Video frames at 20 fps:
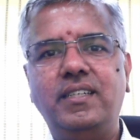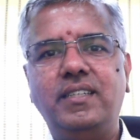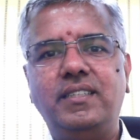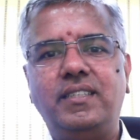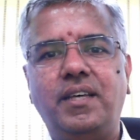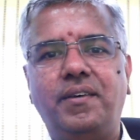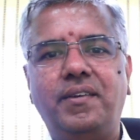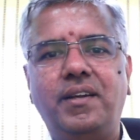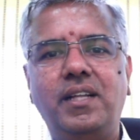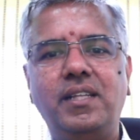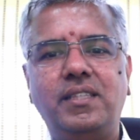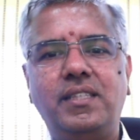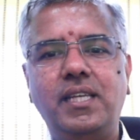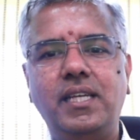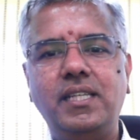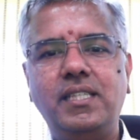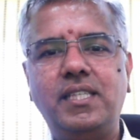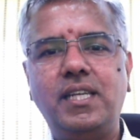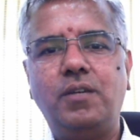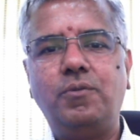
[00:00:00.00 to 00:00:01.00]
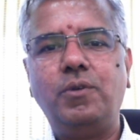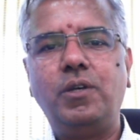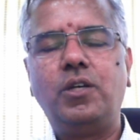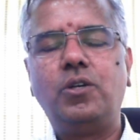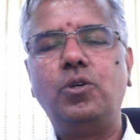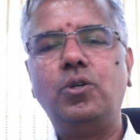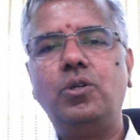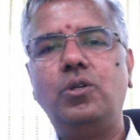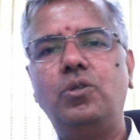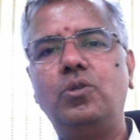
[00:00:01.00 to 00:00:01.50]
several things that we
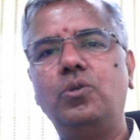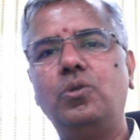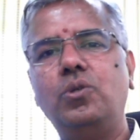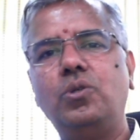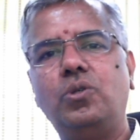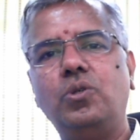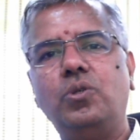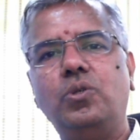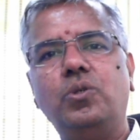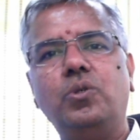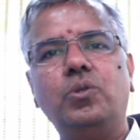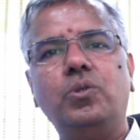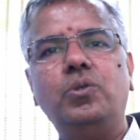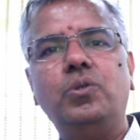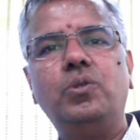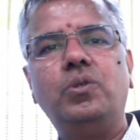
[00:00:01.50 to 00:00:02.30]
could do to,